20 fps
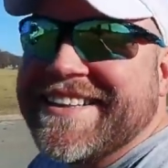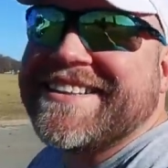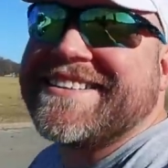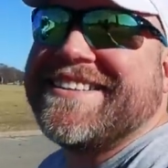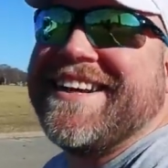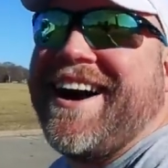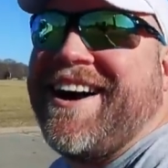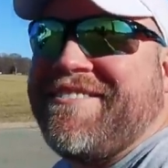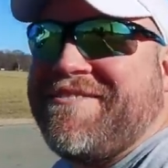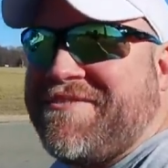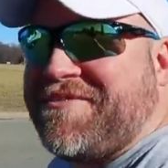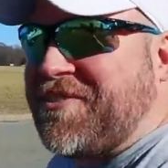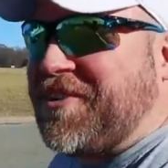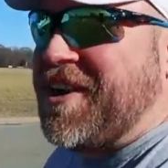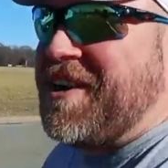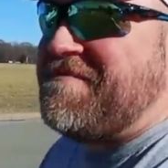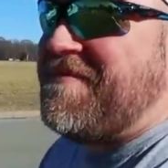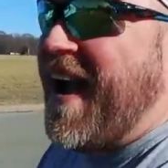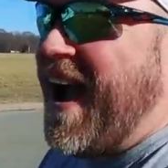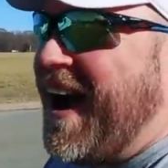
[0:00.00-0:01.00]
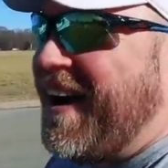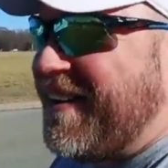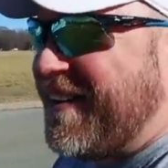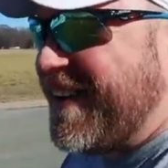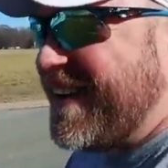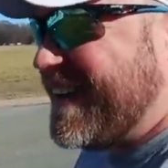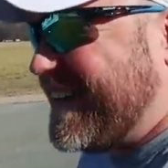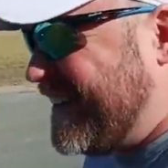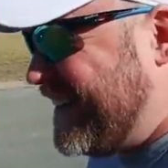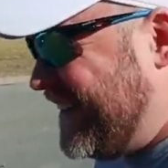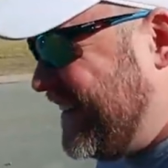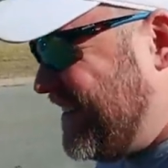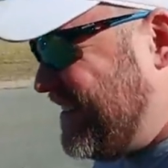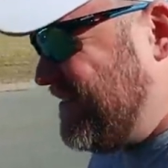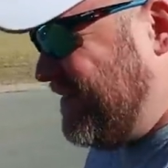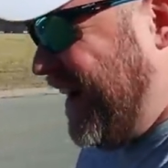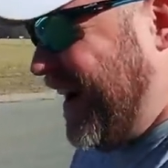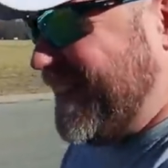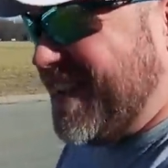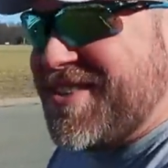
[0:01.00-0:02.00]
It's not free power.
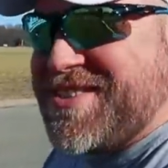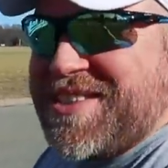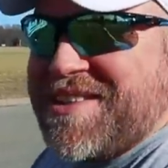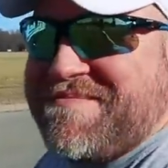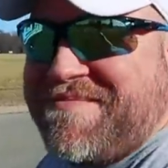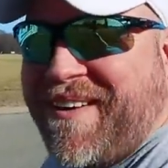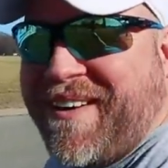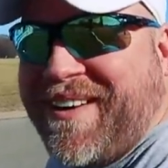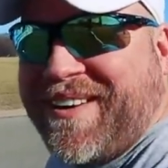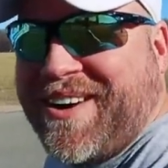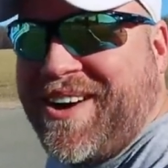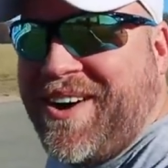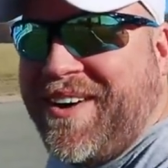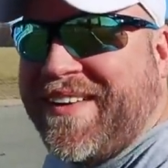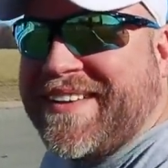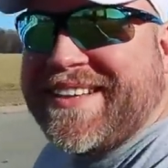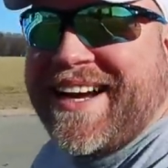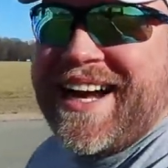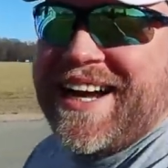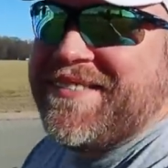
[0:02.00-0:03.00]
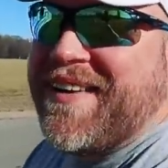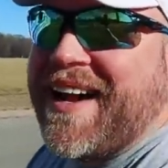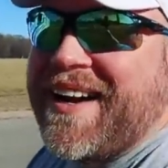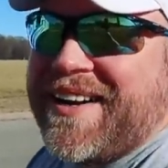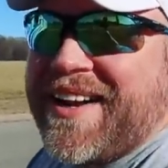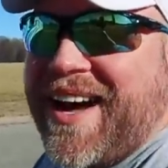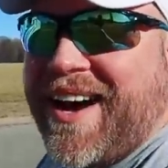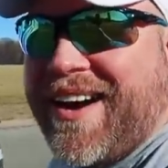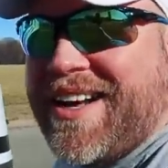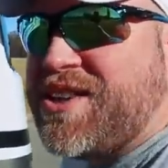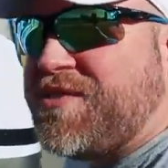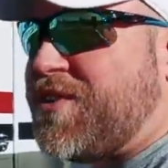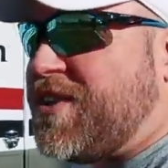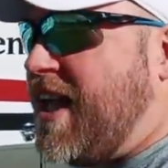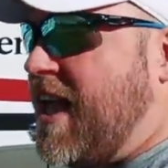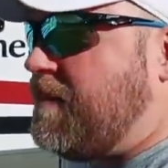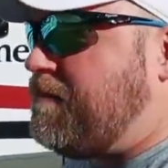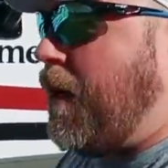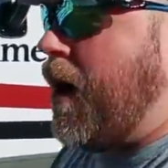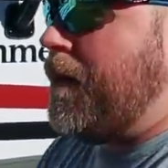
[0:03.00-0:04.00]
Find those in the park all the time. I don't know. It's for
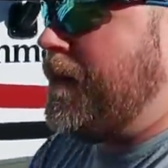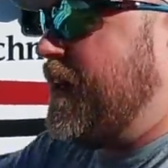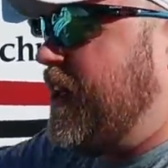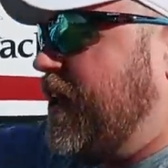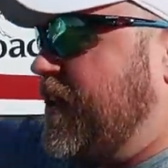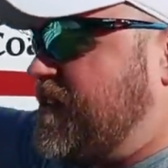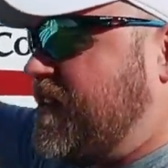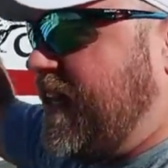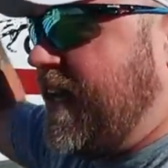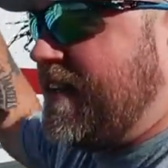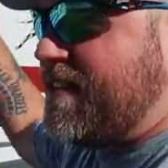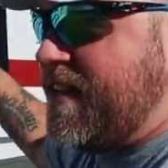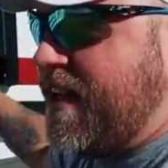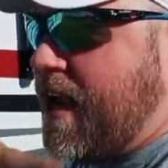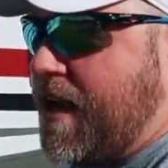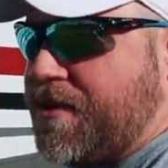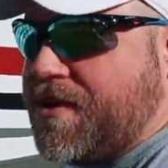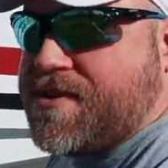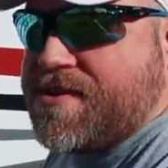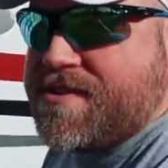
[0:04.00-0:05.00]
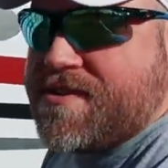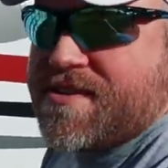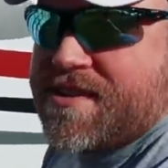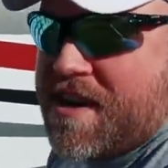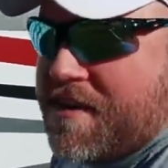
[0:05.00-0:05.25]
like barbecues and get-togethers and